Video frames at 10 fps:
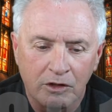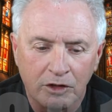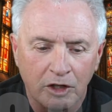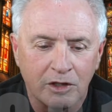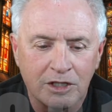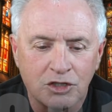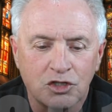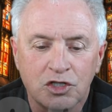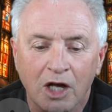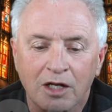there is
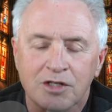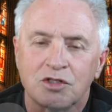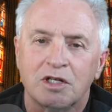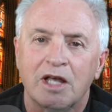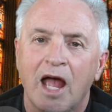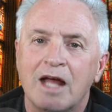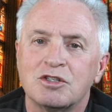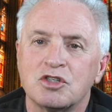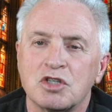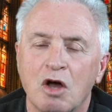jealousy
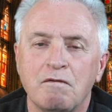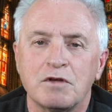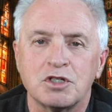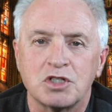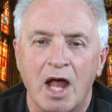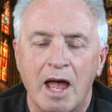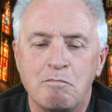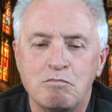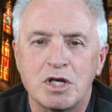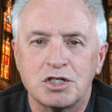and selfish
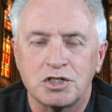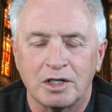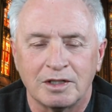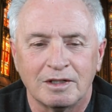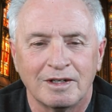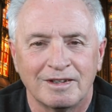ambition.